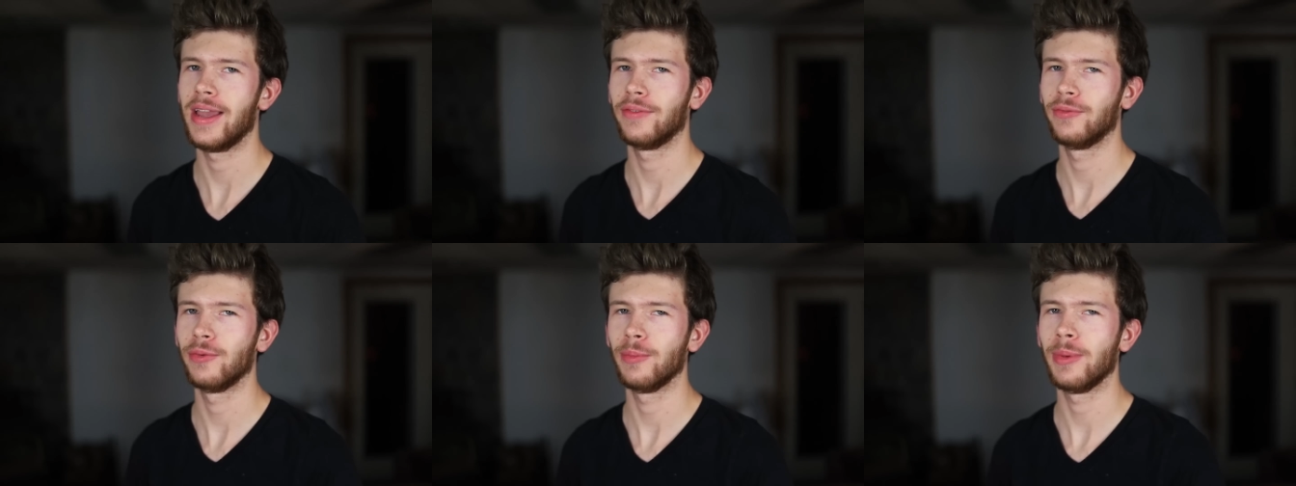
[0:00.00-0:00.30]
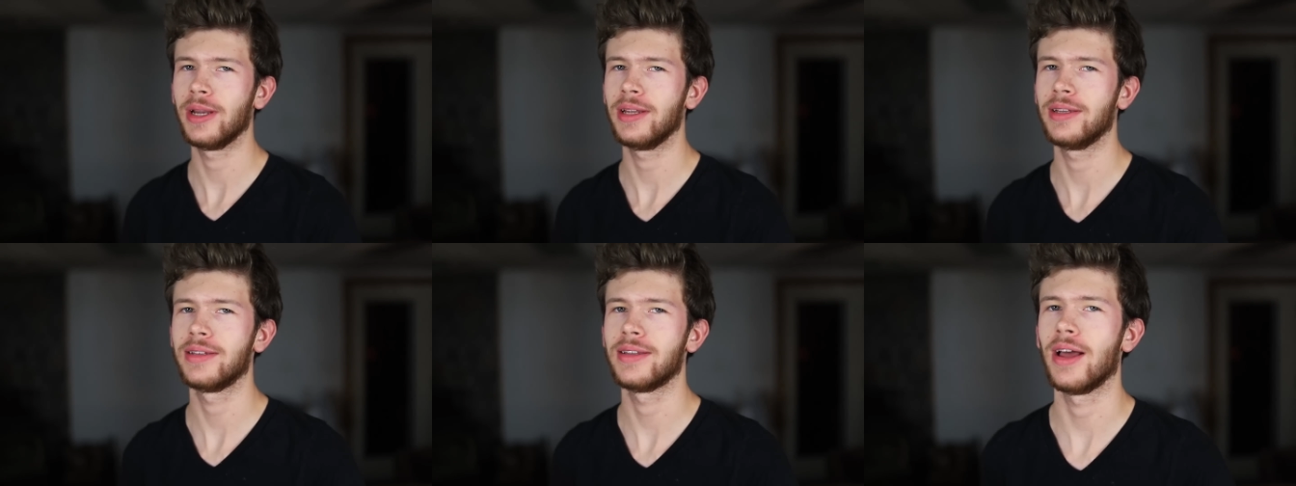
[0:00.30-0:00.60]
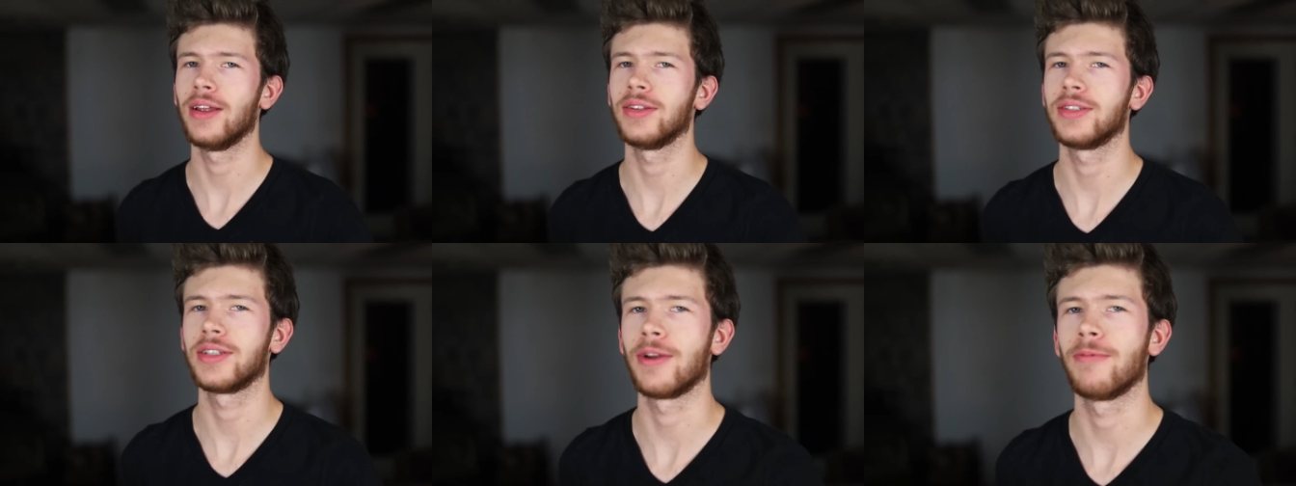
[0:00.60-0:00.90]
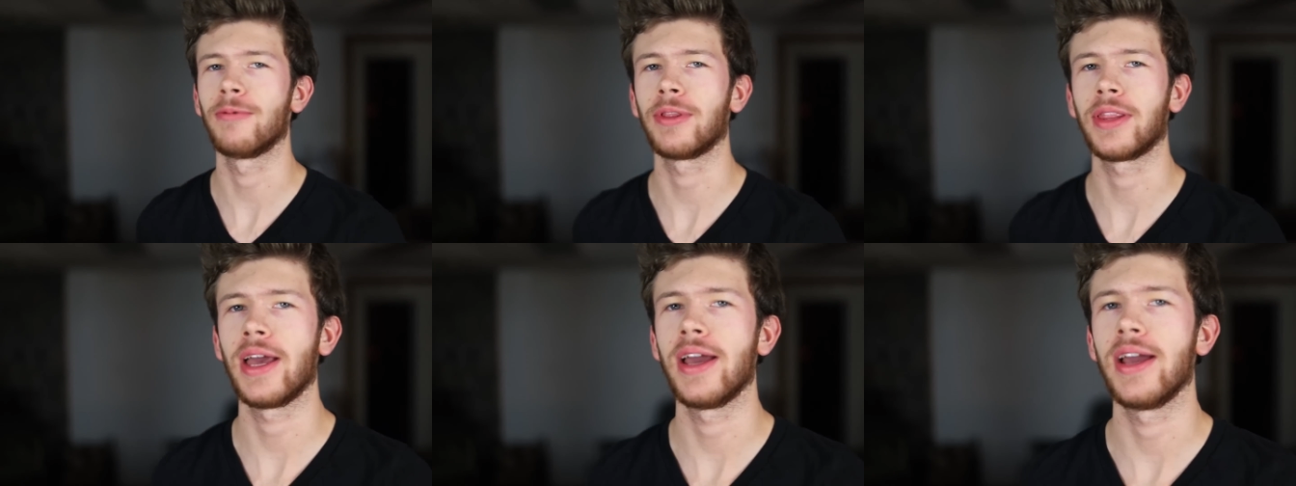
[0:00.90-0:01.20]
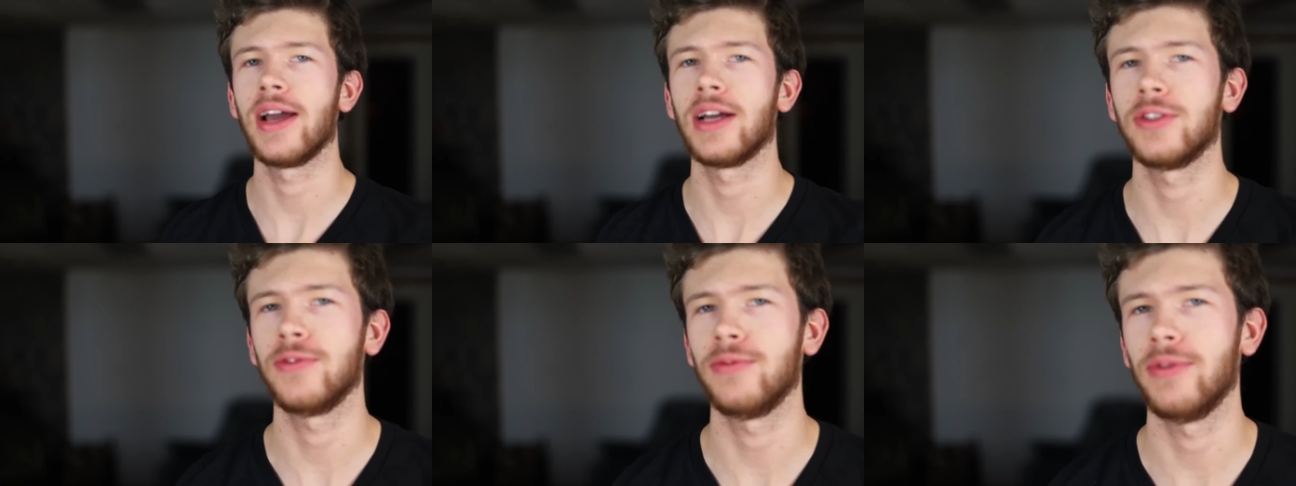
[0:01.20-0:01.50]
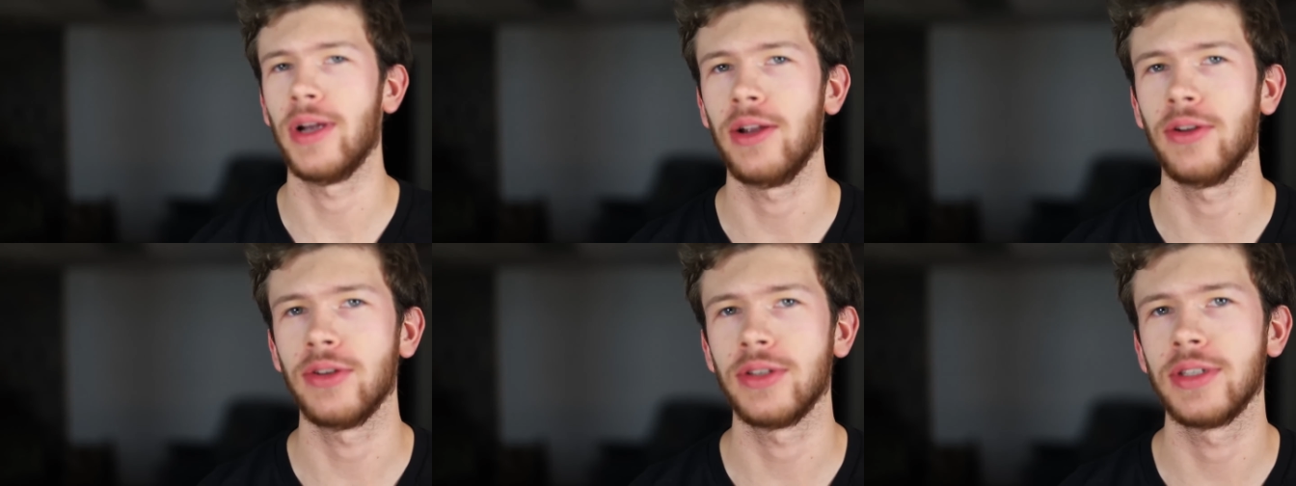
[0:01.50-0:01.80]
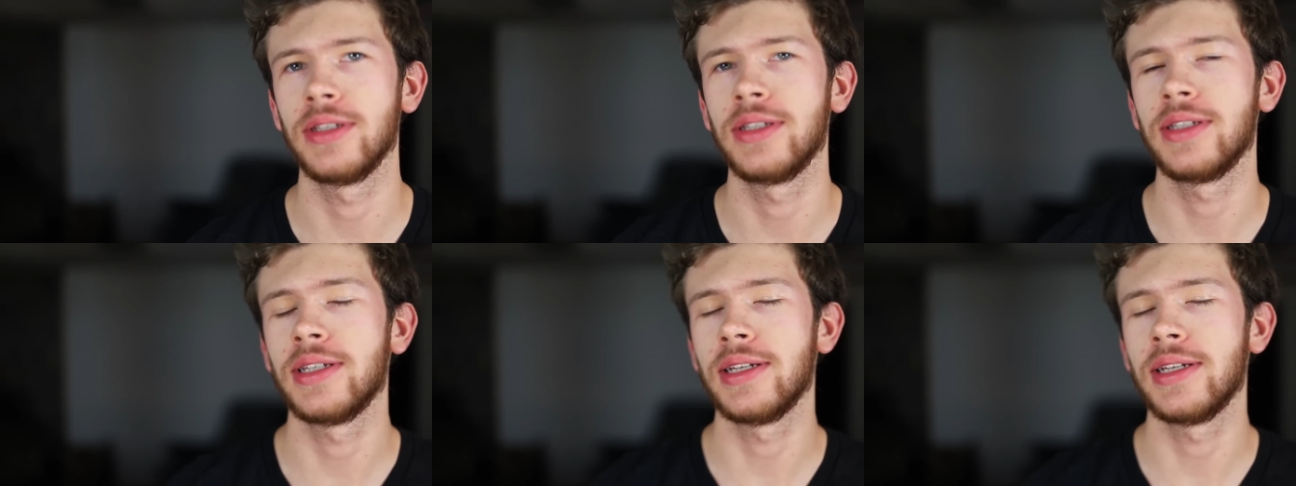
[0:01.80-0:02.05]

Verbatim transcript: Hey everybody, Dallas again with Chaos Fragrances.